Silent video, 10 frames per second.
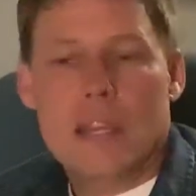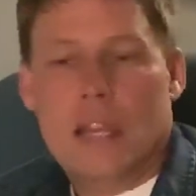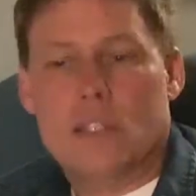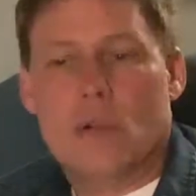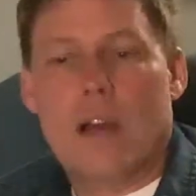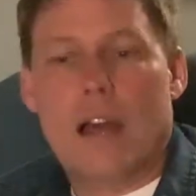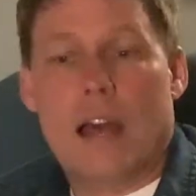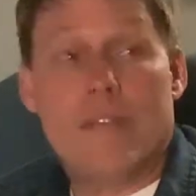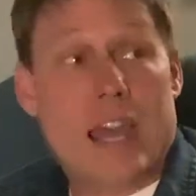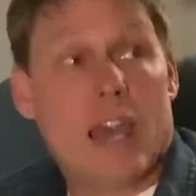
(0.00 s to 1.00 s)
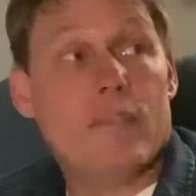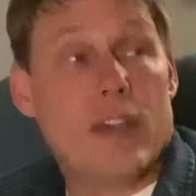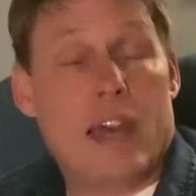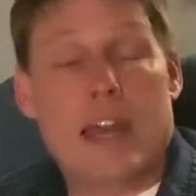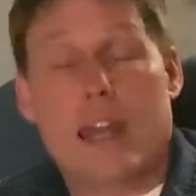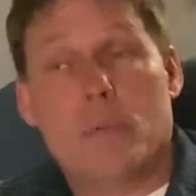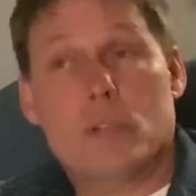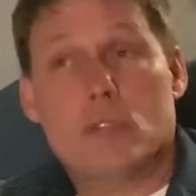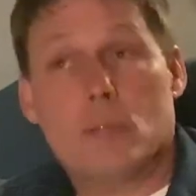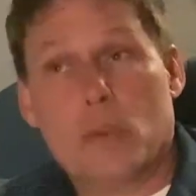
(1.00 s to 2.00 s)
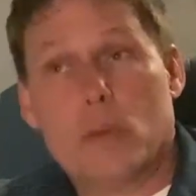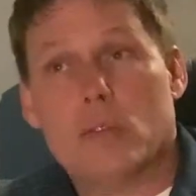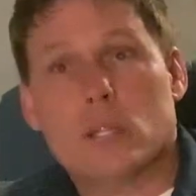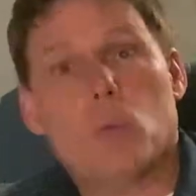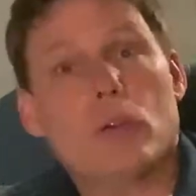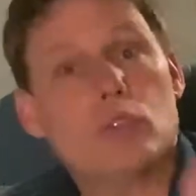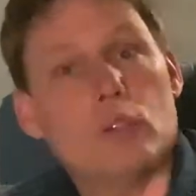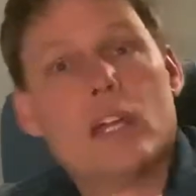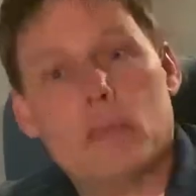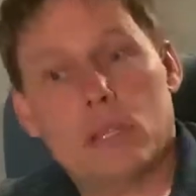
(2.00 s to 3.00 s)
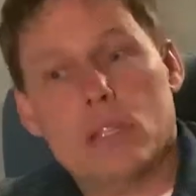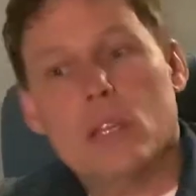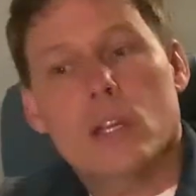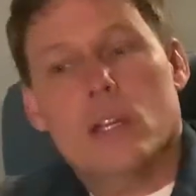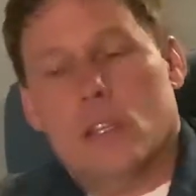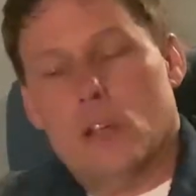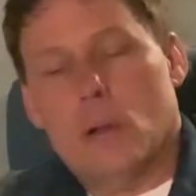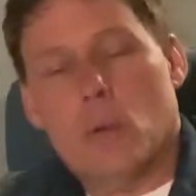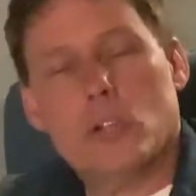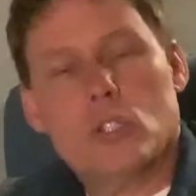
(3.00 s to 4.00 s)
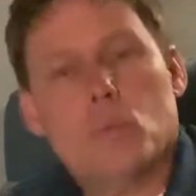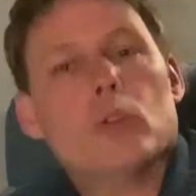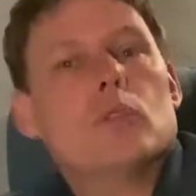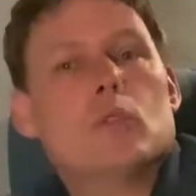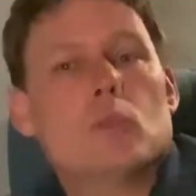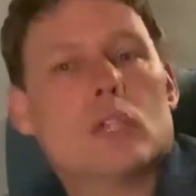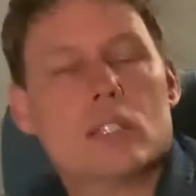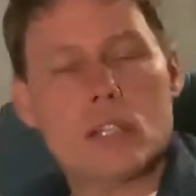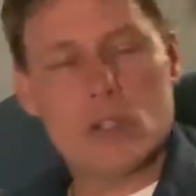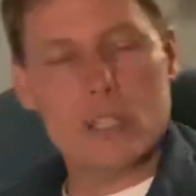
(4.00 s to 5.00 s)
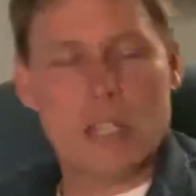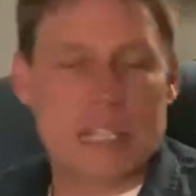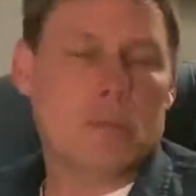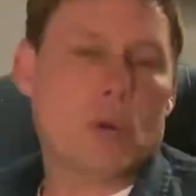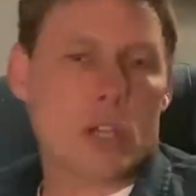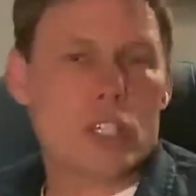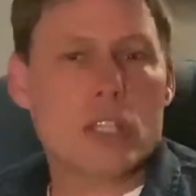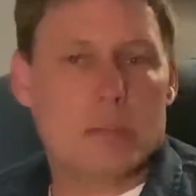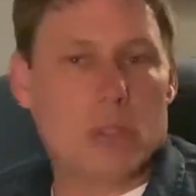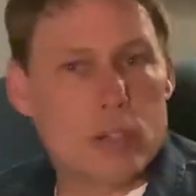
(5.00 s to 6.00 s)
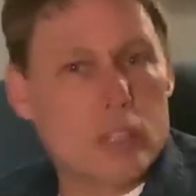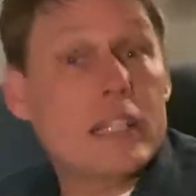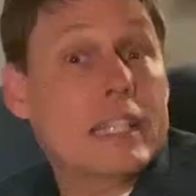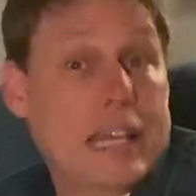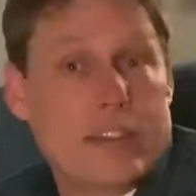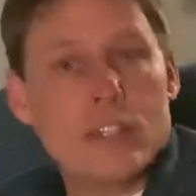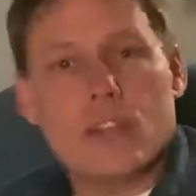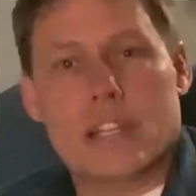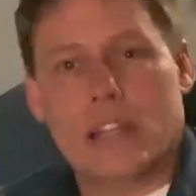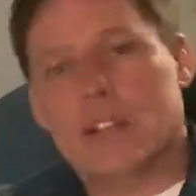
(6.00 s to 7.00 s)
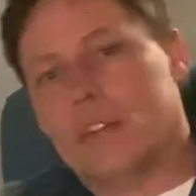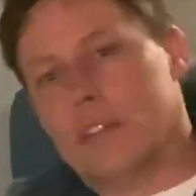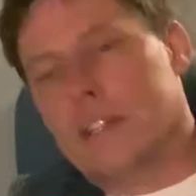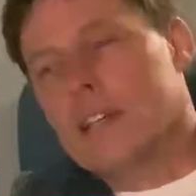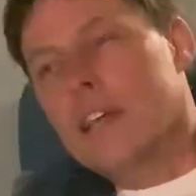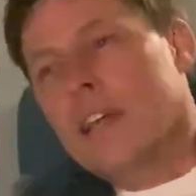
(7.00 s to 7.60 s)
And so I've had opportunities for people to come and say, won't you come and, wouldn't you consider leading worship locally now that you're here and it is?